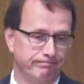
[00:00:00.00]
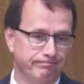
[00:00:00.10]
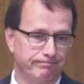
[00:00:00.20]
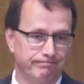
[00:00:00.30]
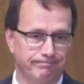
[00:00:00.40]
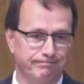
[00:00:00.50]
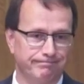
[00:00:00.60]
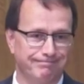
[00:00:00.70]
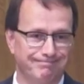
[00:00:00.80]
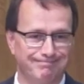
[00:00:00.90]

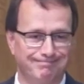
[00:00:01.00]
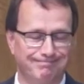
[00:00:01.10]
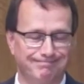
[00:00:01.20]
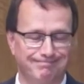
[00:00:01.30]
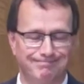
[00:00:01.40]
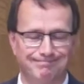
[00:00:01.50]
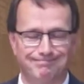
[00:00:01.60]
No one is speaking in this clip.